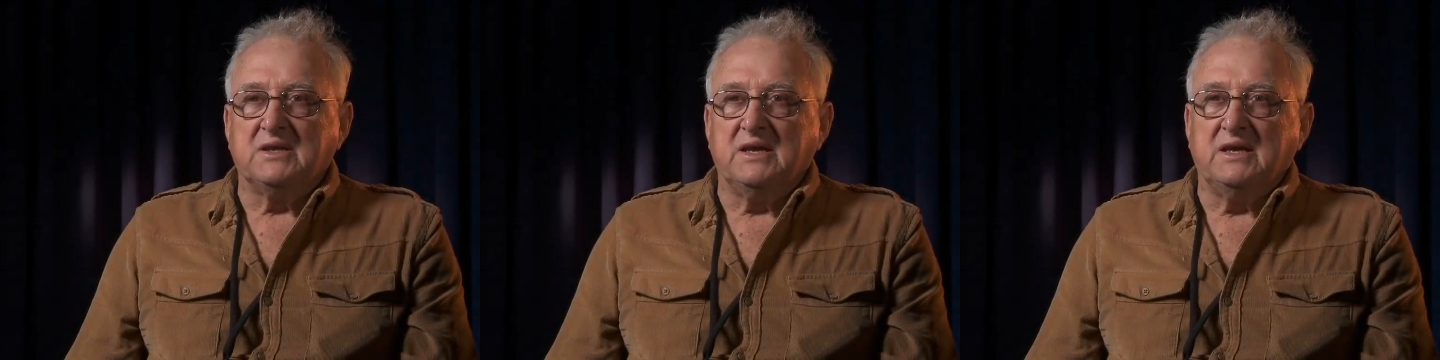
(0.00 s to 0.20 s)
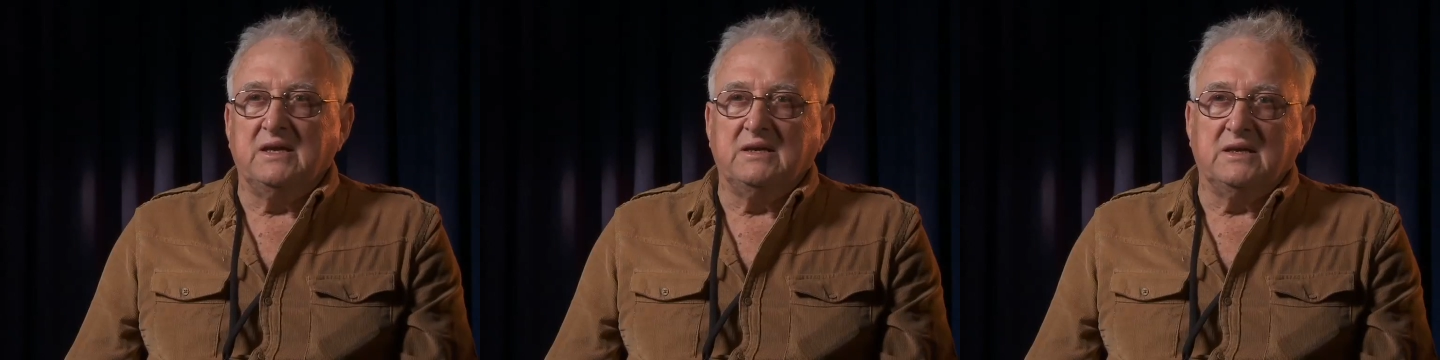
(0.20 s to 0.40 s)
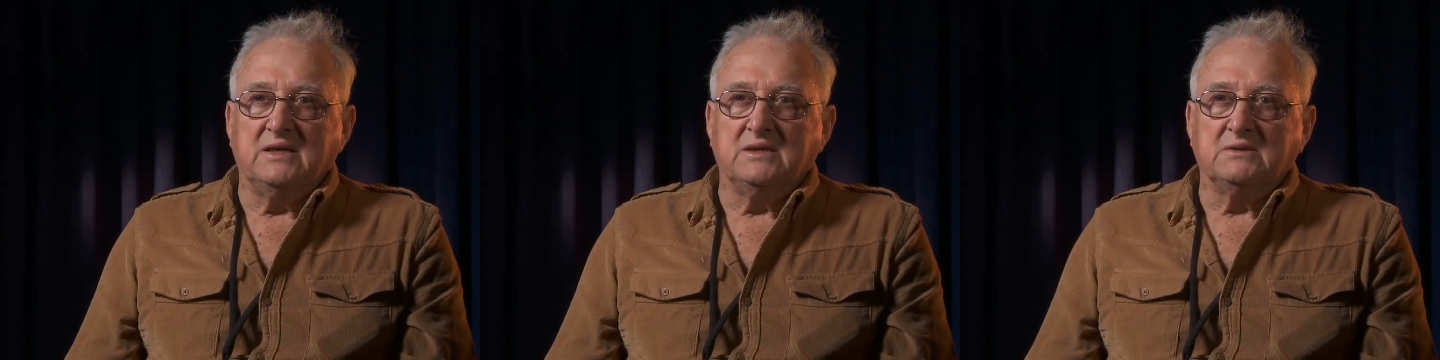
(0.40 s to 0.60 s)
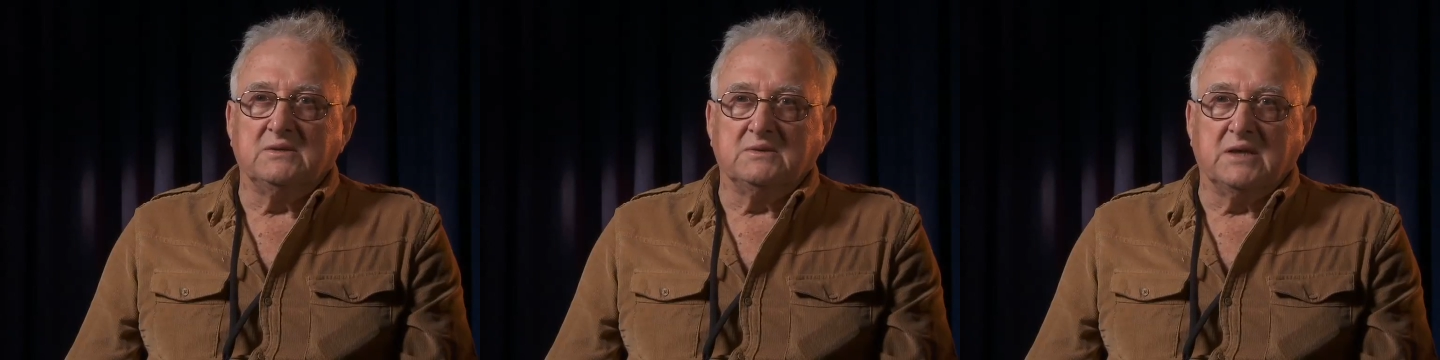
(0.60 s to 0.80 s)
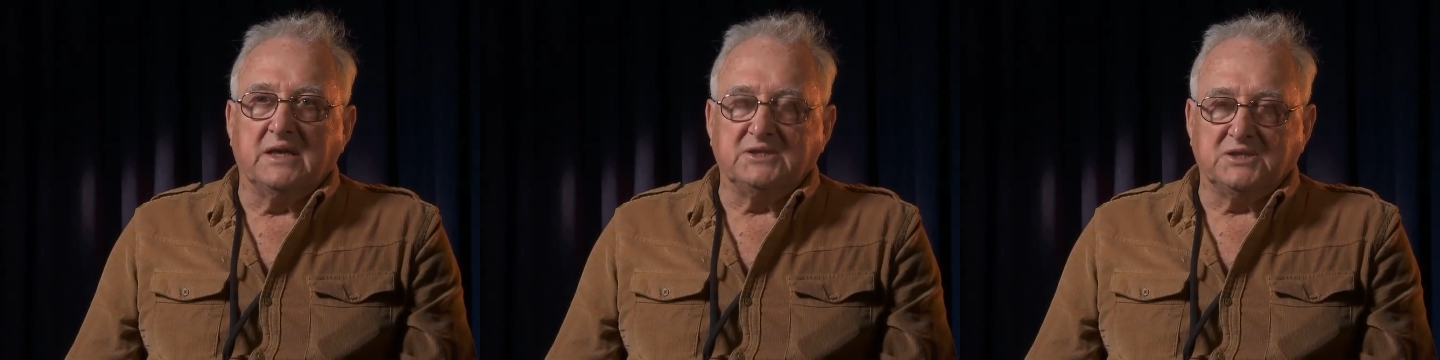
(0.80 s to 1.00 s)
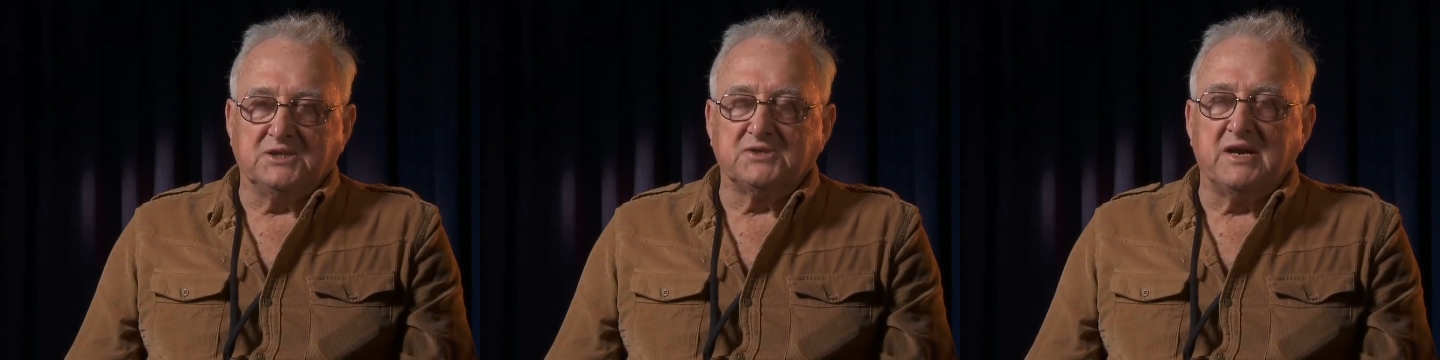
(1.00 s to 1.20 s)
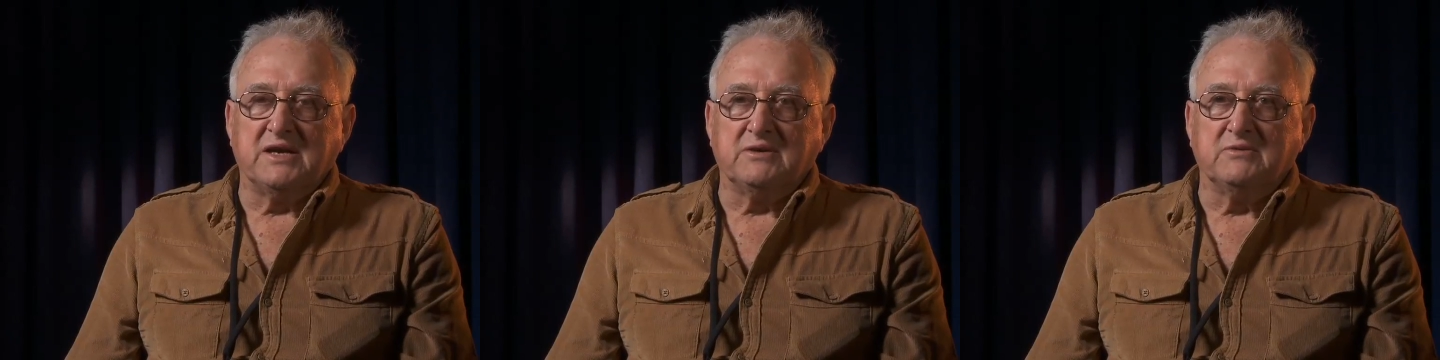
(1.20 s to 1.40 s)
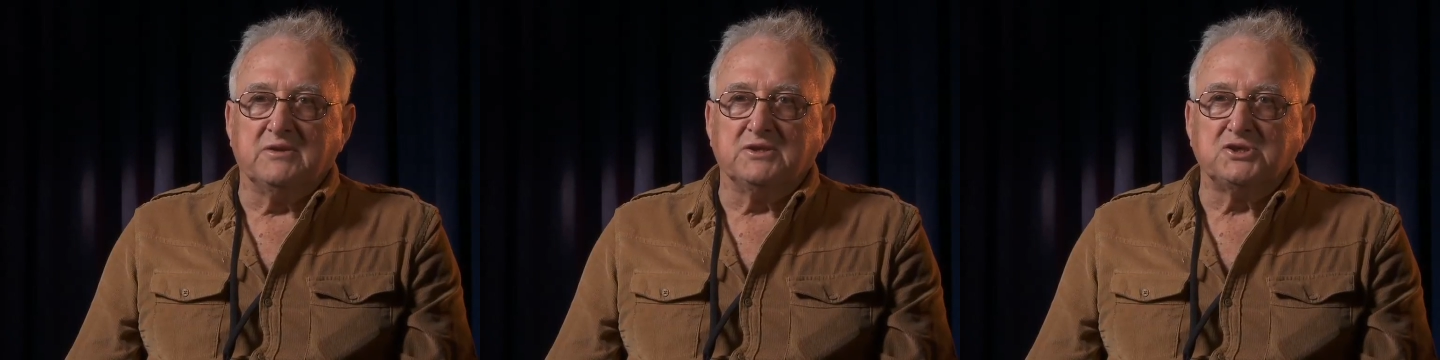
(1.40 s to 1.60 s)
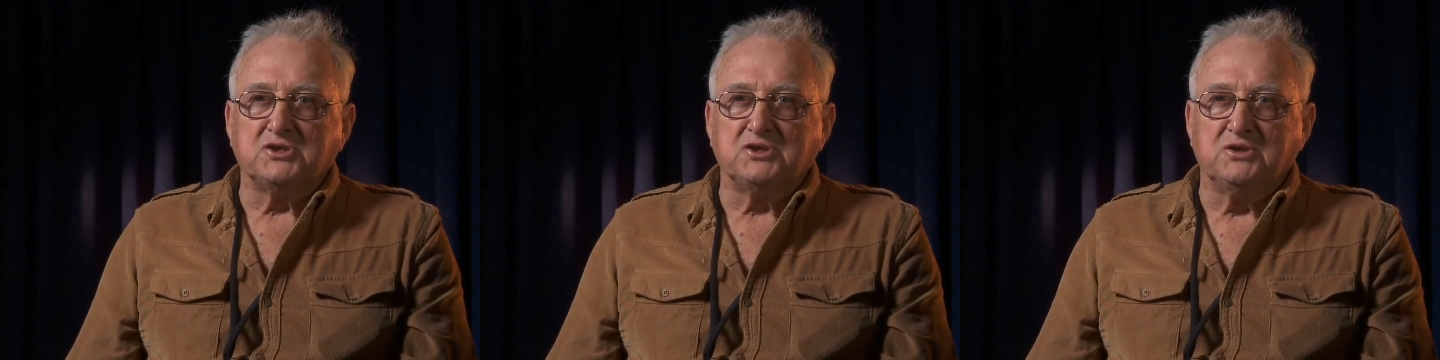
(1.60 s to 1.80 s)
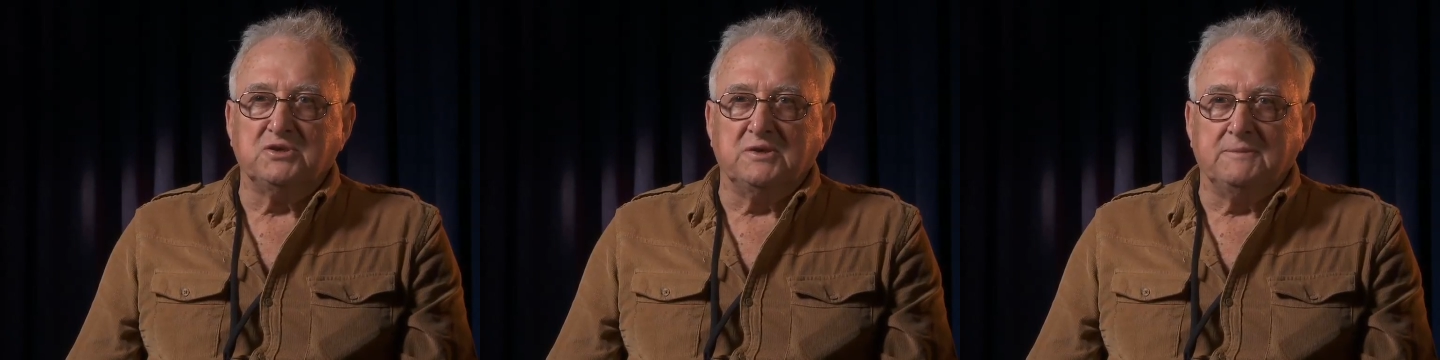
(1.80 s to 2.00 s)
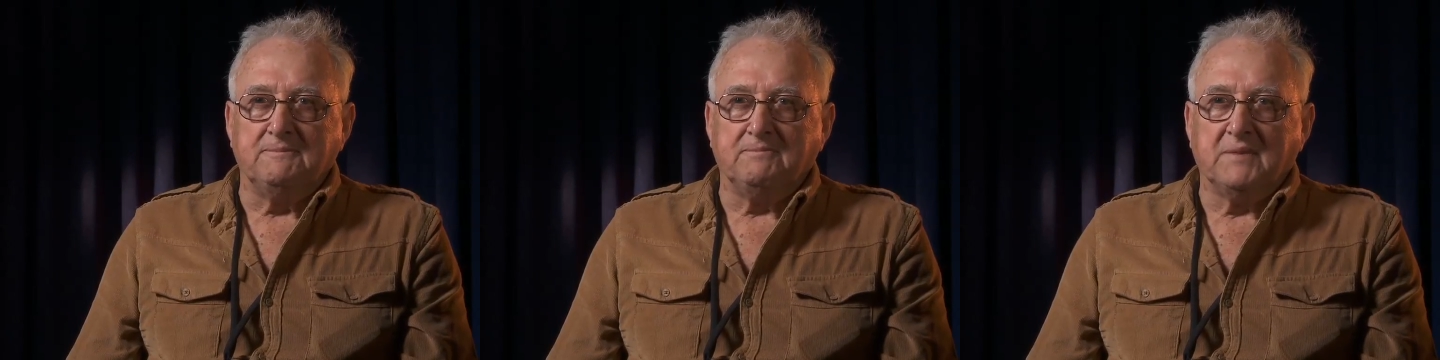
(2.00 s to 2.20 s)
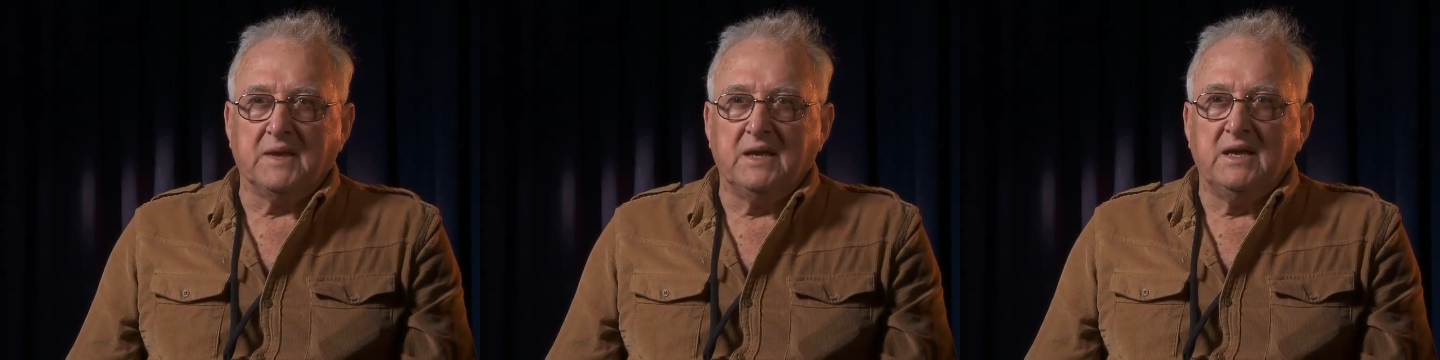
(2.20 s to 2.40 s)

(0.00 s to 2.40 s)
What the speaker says: a as instructor with a student,